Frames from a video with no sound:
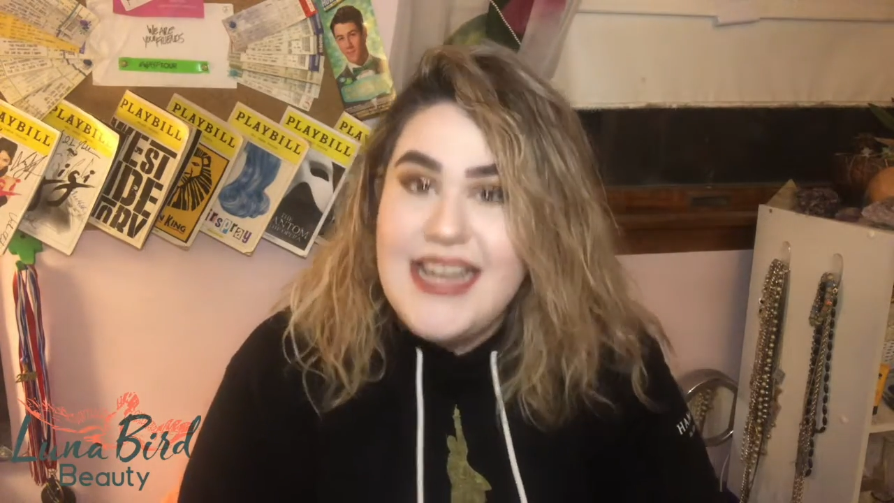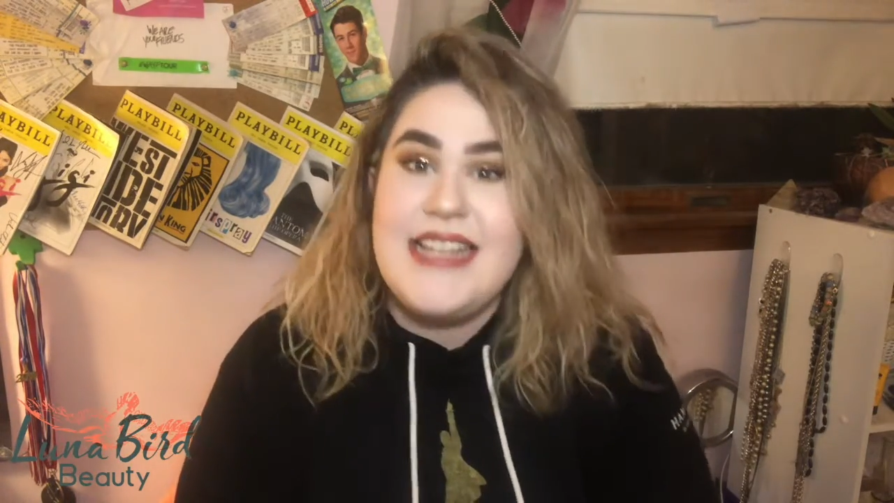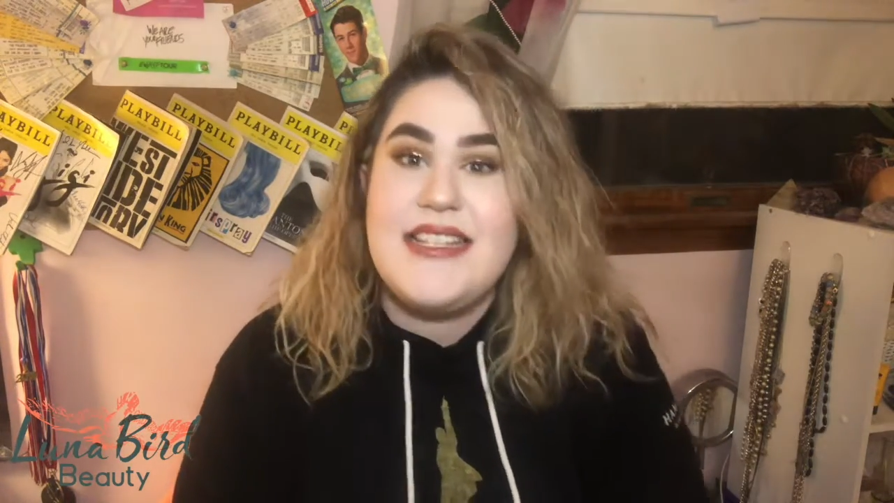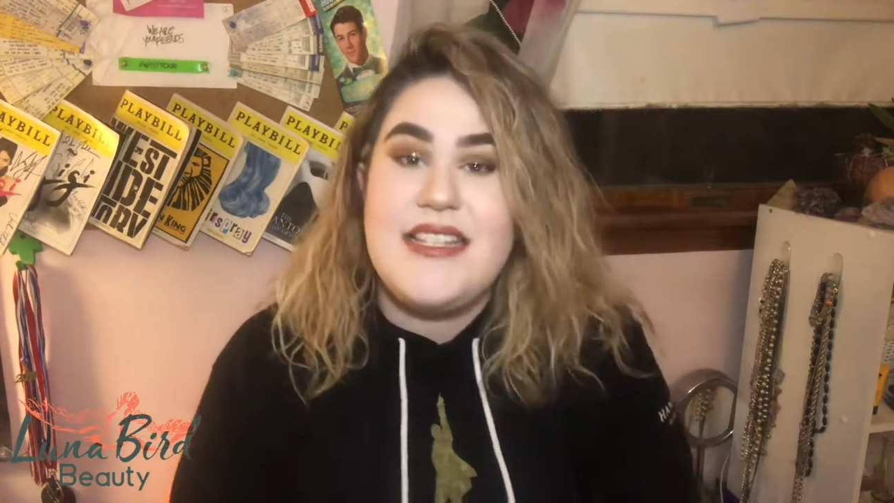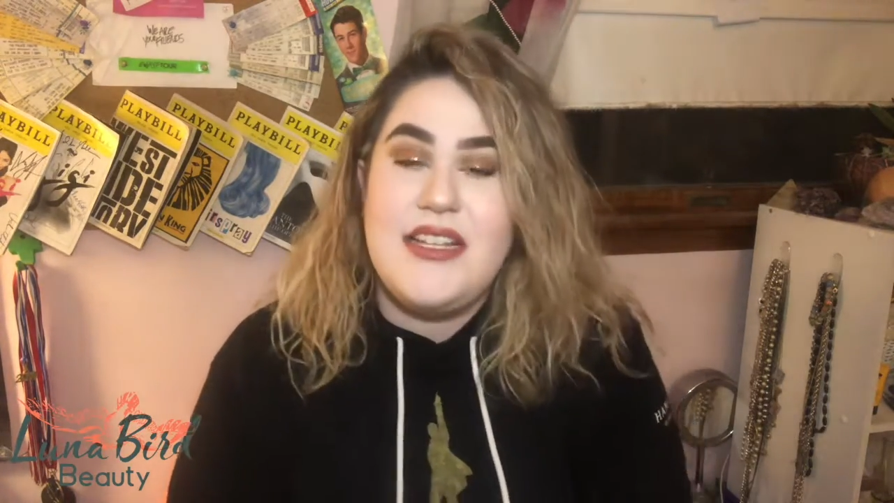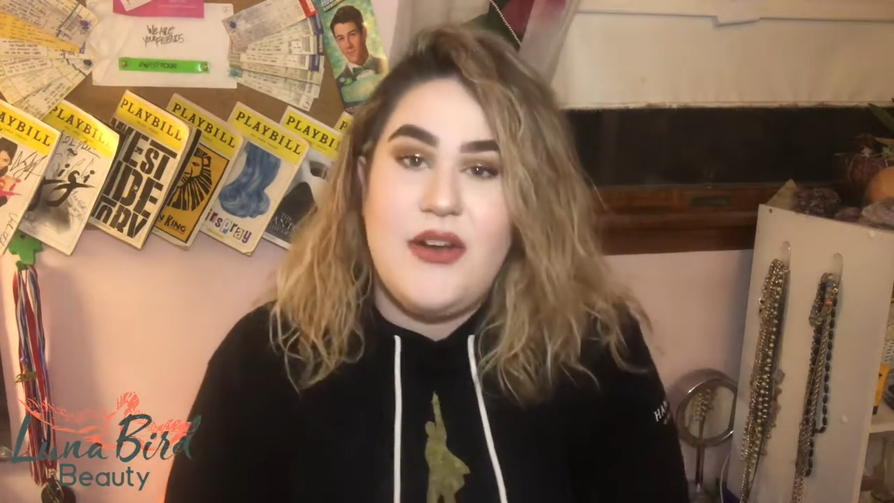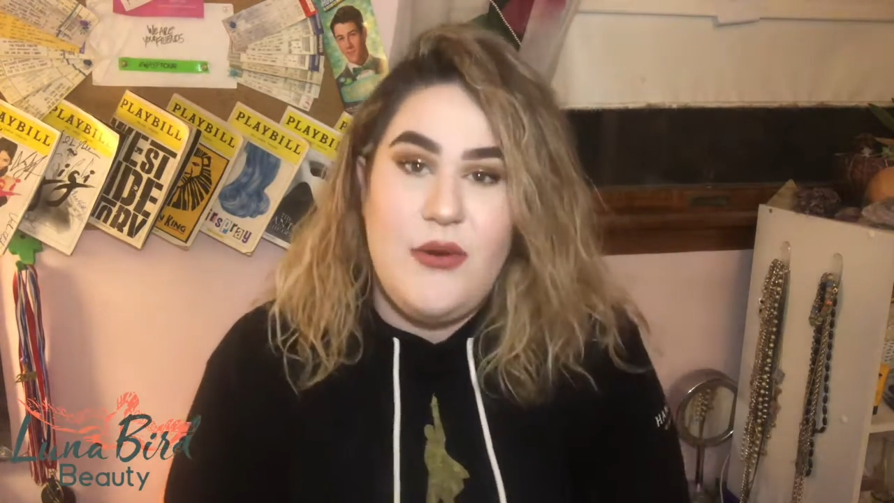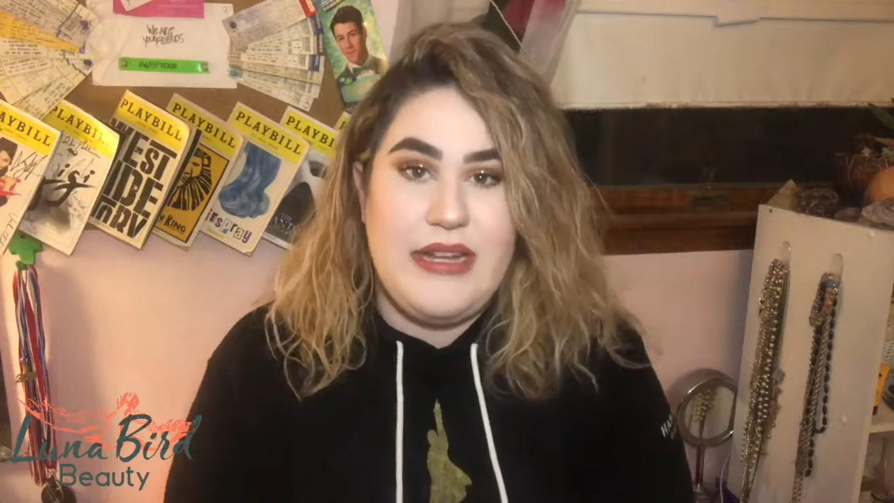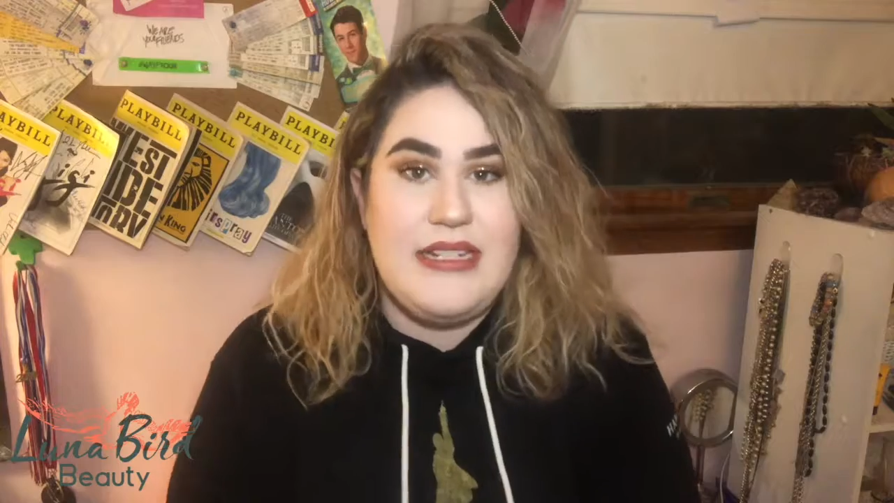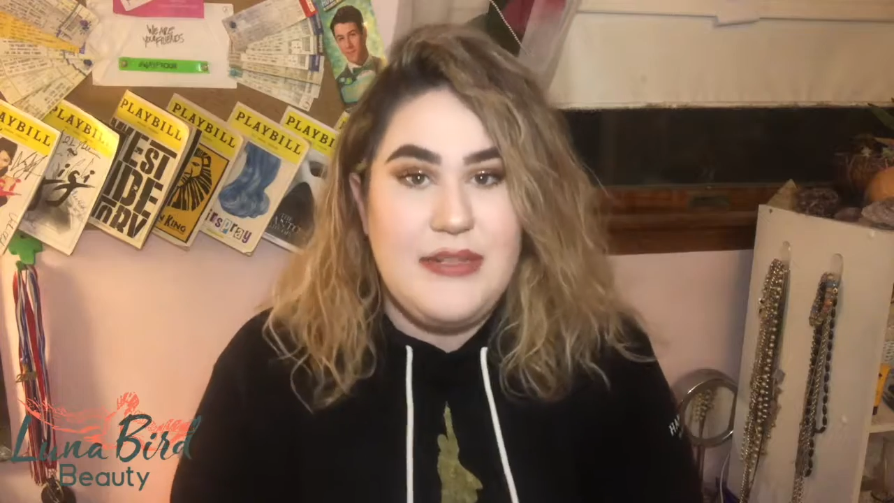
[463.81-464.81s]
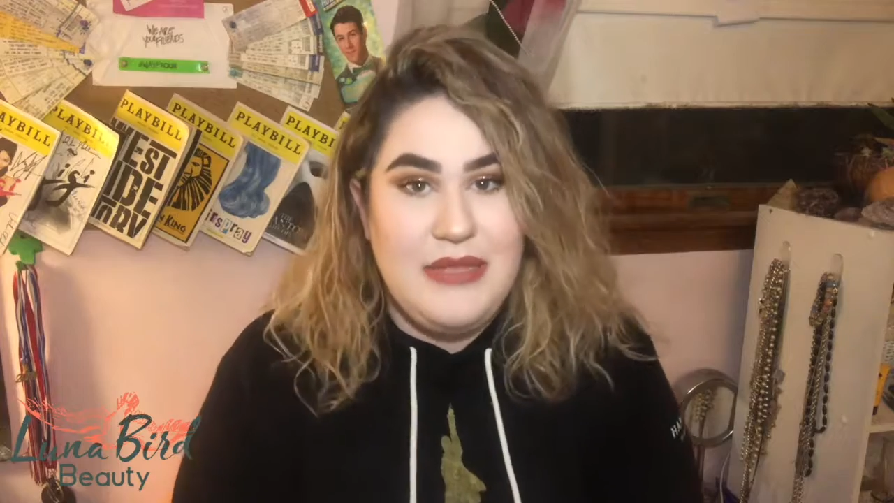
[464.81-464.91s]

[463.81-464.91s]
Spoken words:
it's going to